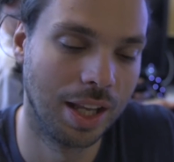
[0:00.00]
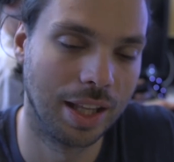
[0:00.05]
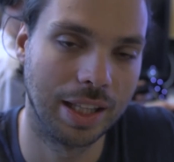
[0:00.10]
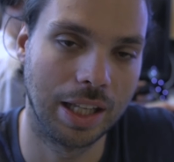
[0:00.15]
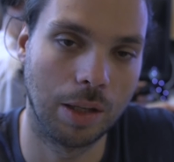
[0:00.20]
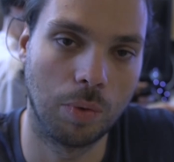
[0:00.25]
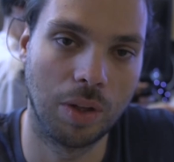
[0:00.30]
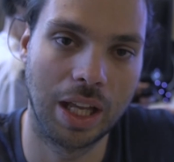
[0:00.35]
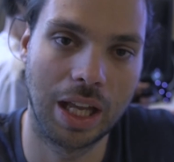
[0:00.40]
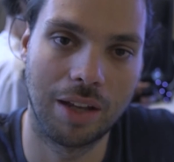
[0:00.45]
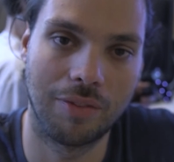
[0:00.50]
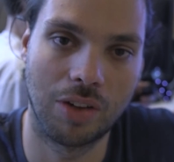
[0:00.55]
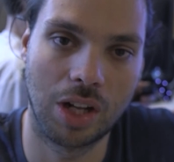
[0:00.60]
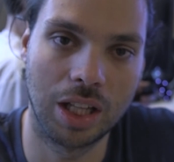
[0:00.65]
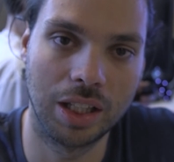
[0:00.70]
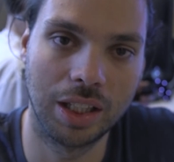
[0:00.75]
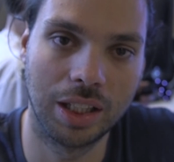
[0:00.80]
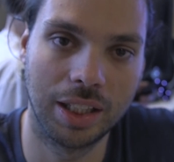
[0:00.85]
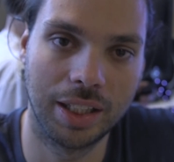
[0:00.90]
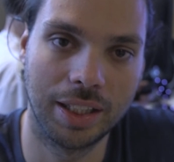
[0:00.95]
That will have all
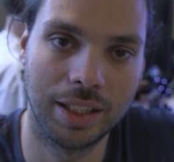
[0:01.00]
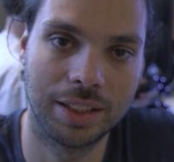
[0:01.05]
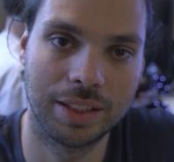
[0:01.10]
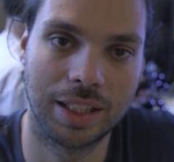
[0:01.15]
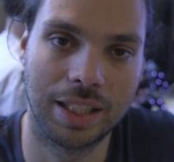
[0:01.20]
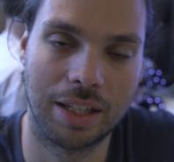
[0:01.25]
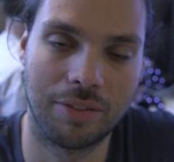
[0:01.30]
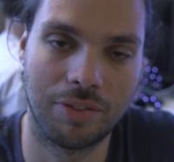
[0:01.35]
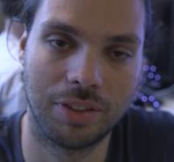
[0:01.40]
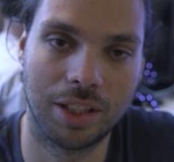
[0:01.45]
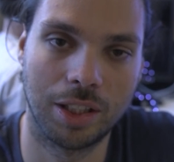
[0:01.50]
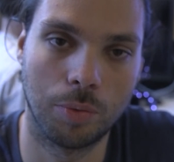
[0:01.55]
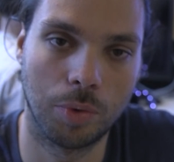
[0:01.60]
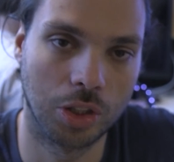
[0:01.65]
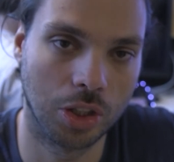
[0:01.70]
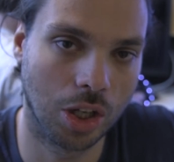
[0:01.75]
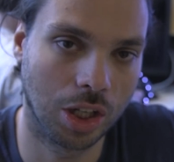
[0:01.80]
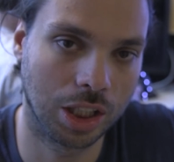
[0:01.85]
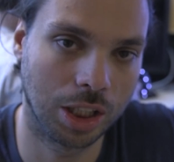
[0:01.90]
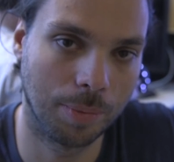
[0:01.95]
the links and everything we
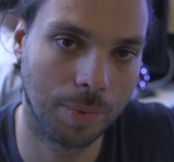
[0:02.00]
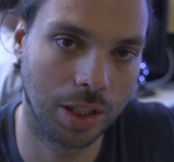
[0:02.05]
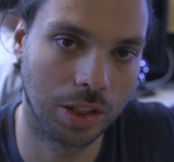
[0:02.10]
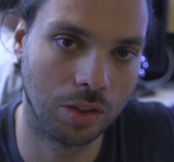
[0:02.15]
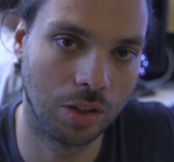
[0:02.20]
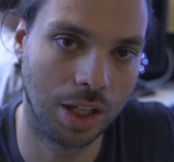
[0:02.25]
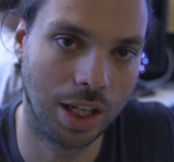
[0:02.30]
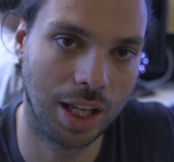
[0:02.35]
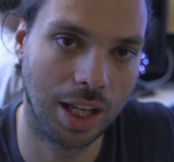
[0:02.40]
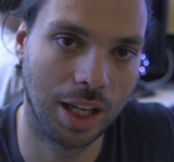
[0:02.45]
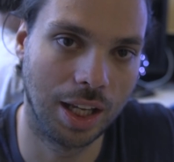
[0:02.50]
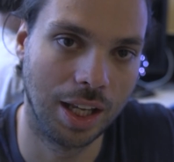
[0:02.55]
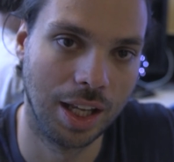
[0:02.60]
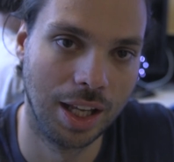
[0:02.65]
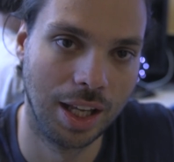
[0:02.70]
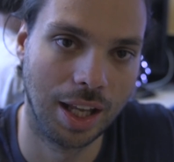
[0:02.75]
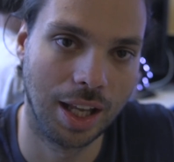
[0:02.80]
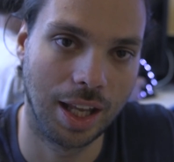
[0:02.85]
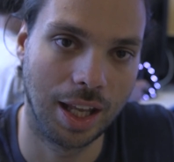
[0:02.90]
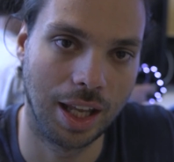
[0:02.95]
talked about today,
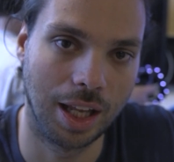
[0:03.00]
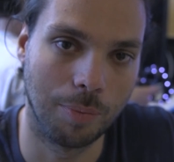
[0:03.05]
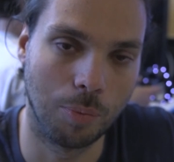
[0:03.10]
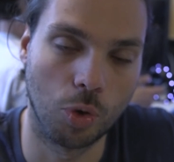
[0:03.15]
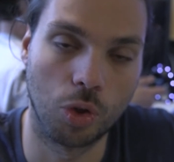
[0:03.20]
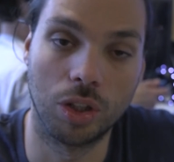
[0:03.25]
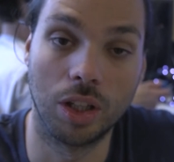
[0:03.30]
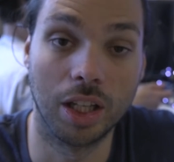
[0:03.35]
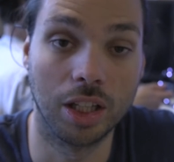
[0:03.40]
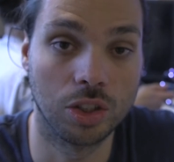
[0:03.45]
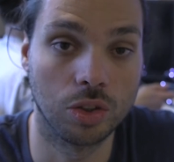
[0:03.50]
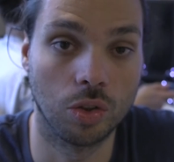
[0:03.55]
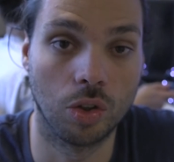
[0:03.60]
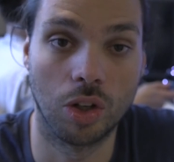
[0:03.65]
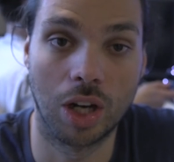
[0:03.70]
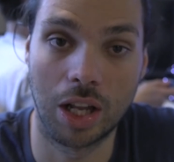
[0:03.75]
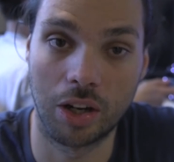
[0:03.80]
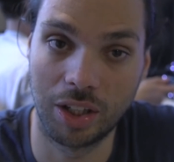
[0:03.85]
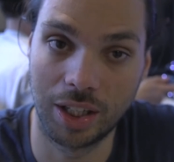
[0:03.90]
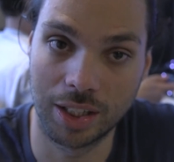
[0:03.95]
and more links to
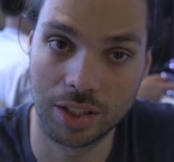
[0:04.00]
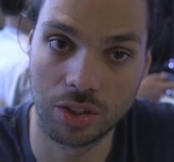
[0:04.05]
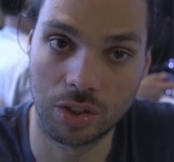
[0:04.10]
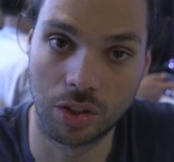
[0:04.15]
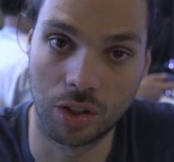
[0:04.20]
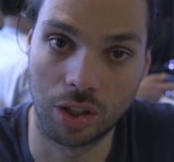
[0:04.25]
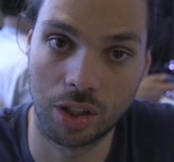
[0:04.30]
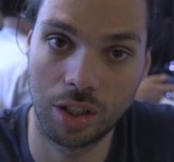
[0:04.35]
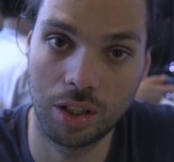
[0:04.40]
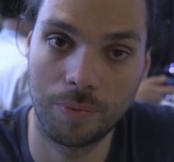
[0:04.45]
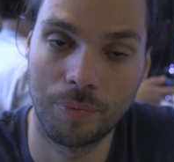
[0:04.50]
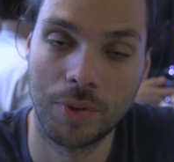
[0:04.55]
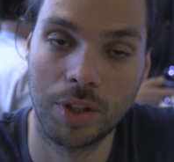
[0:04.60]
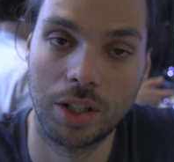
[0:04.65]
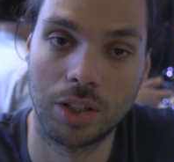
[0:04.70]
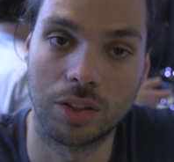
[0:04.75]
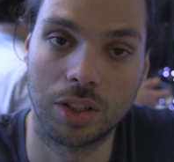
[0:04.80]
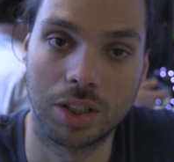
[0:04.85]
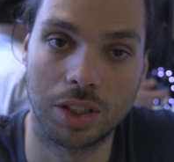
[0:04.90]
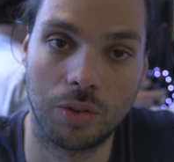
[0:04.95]
how to get started.
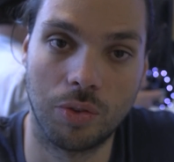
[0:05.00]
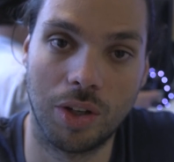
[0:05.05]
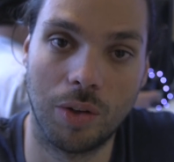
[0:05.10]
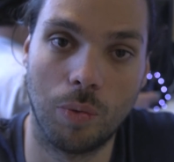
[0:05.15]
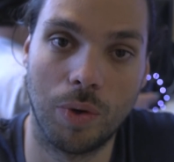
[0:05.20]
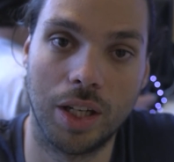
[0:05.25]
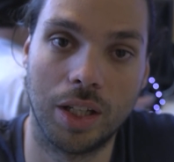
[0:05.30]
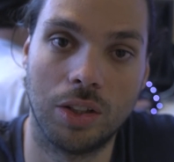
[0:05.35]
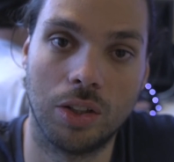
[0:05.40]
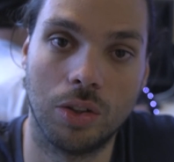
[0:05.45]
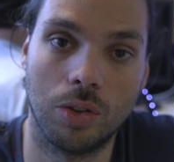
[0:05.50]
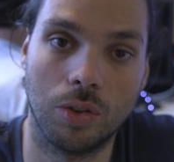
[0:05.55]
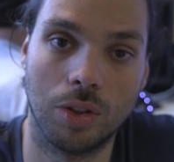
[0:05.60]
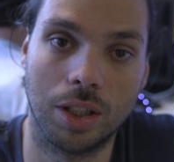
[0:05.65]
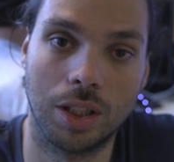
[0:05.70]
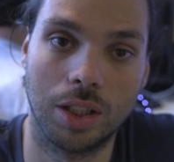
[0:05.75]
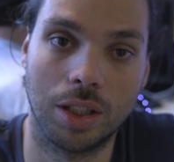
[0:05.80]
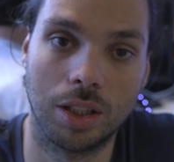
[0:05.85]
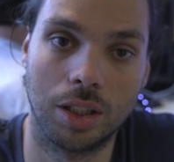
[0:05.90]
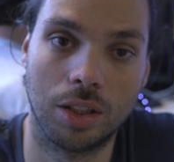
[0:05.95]
So it's a great way
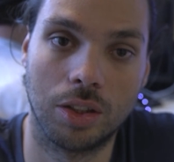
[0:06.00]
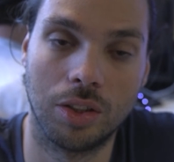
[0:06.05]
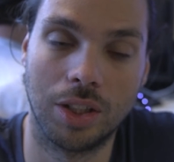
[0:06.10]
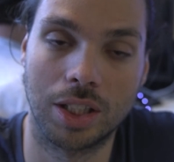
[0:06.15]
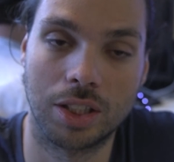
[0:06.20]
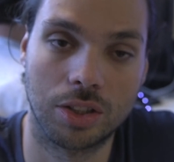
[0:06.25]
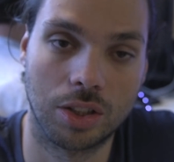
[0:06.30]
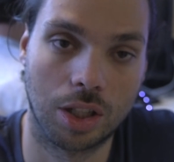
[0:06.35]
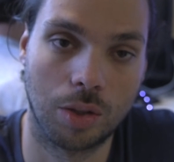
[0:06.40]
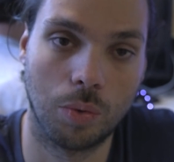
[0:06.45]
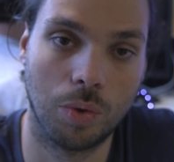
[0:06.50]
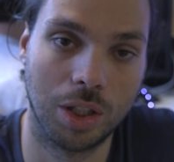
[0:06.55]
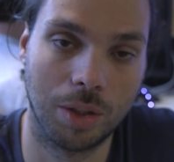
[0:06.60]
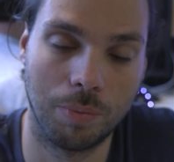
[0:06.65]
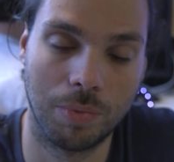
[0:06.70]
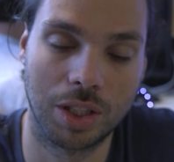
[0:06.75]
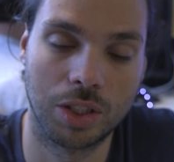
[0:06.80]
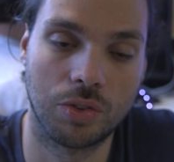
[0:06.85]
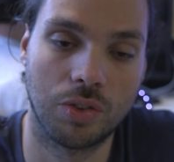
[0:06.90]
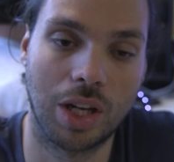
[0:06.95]
to get started with
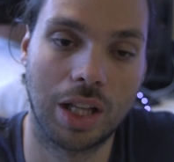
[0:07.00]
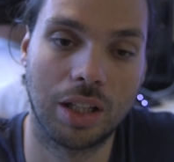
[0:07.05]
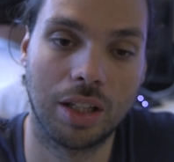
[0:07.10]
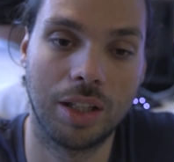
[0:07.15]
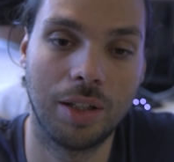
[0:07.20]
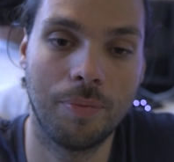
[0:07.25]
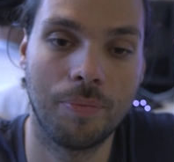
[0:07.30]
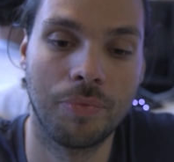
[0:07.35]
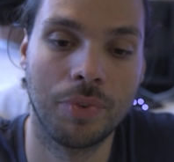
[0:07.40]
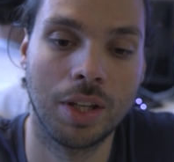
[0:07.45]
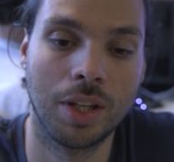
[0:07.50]
mixed reality.